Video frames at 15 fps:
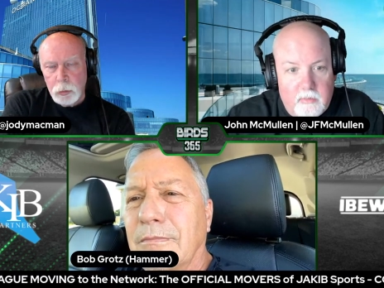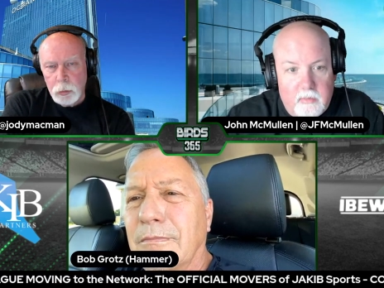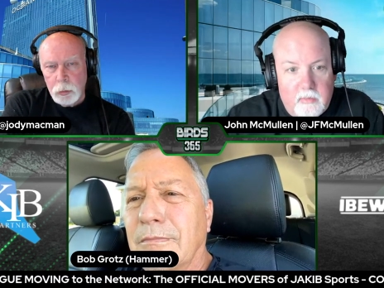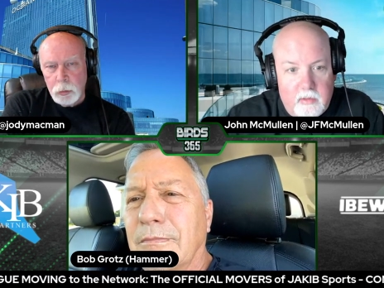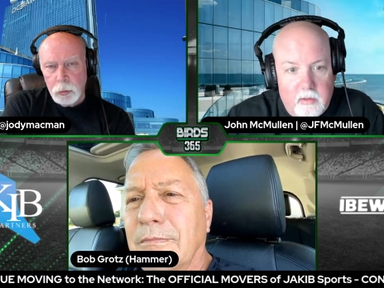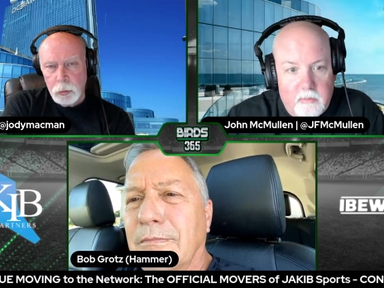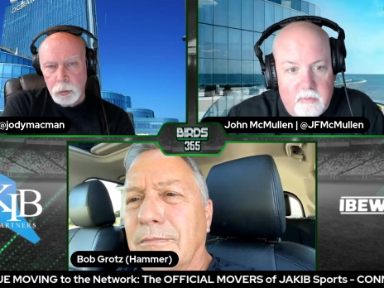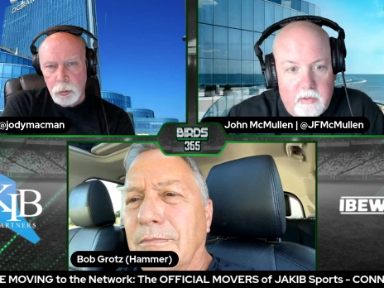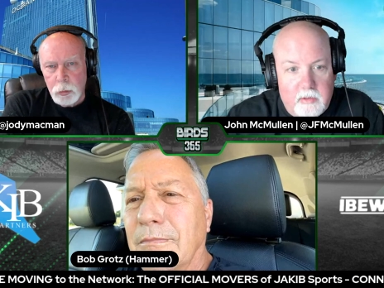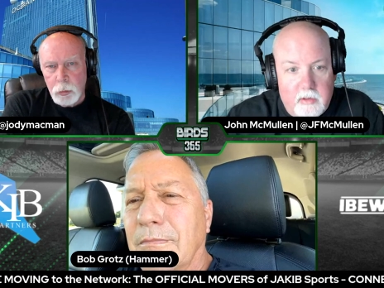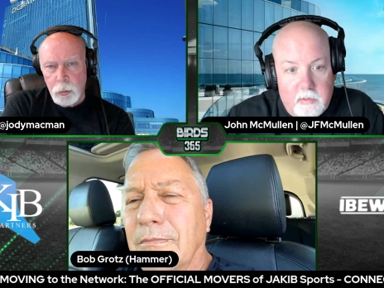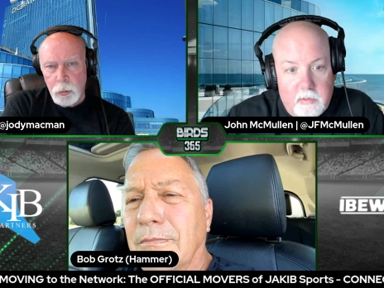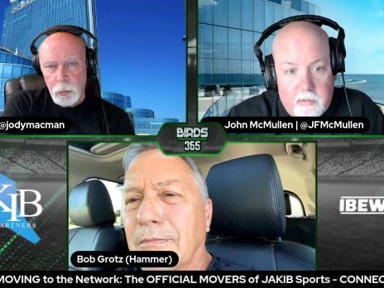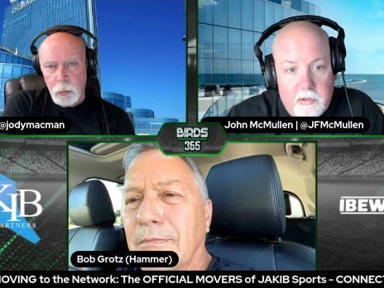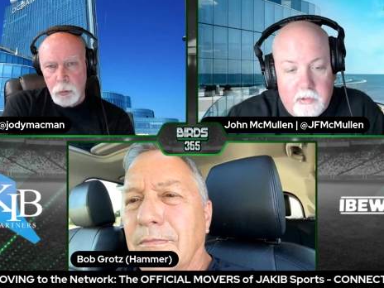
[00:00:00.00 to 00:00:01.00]
Speaker 1: the the
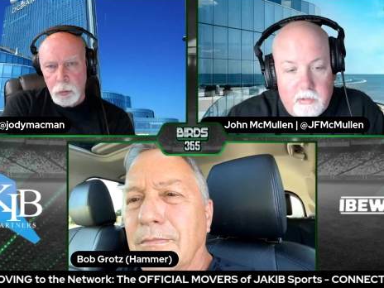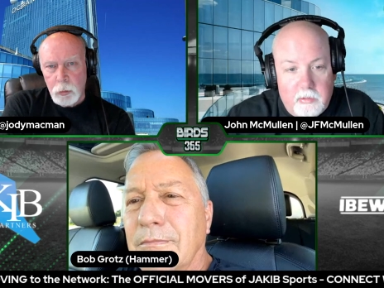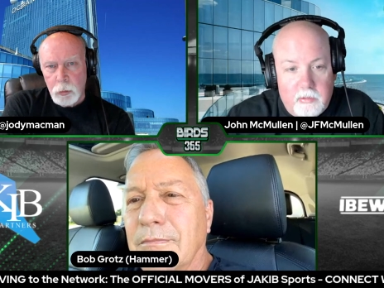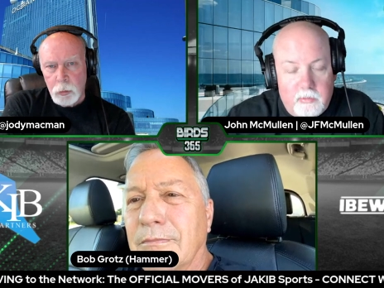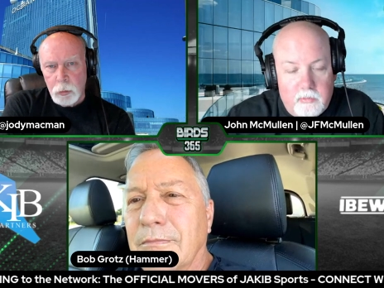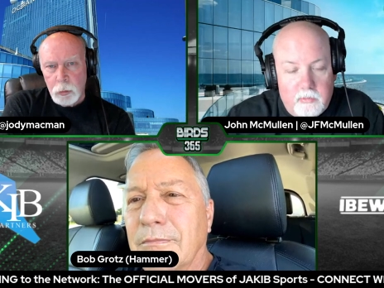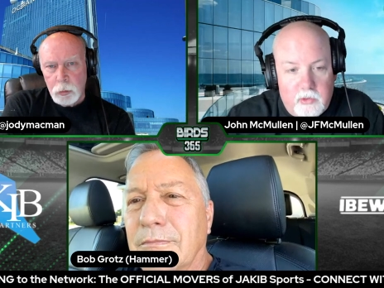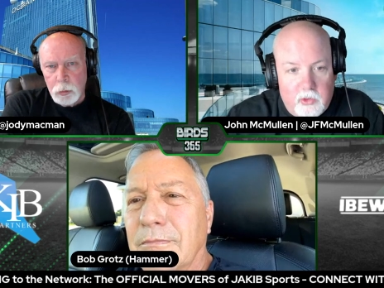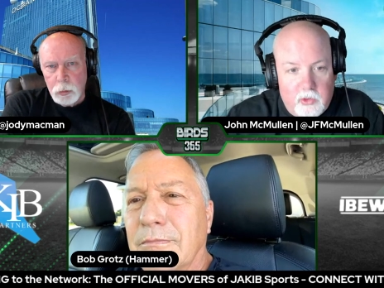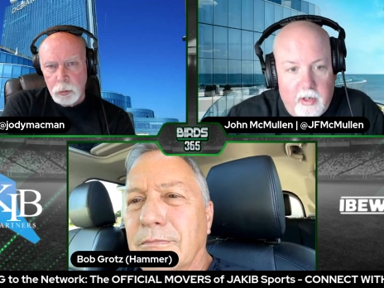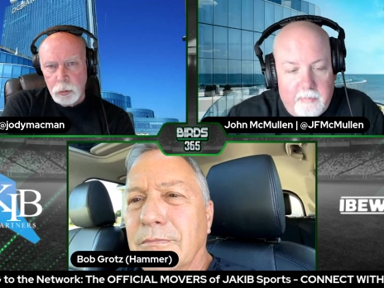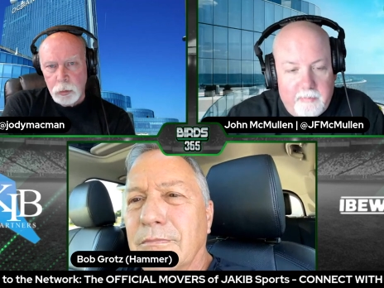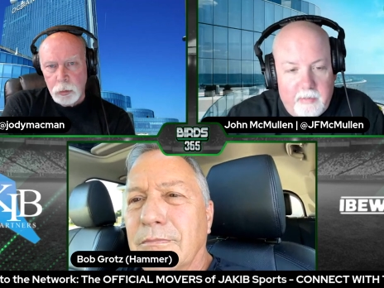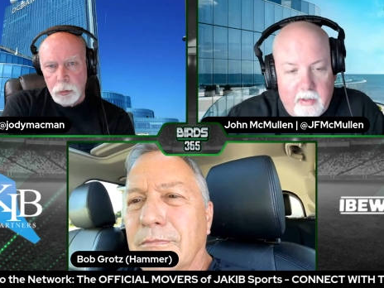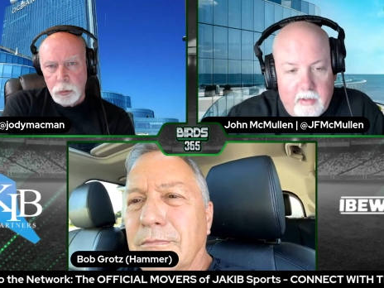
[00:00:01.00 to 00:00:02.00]
new
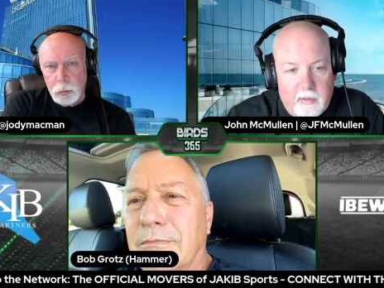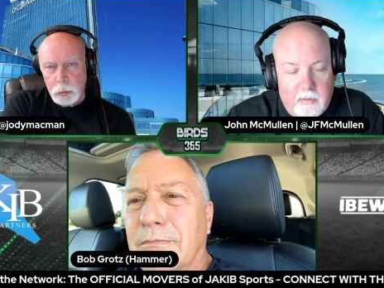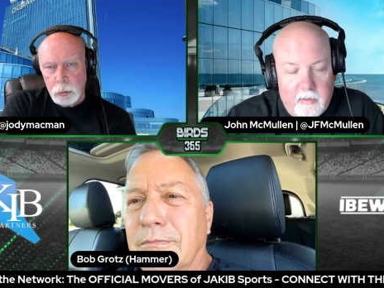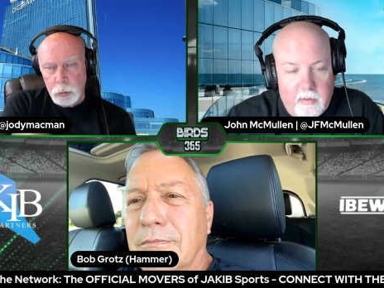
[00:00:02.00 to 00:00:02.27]
draft pick.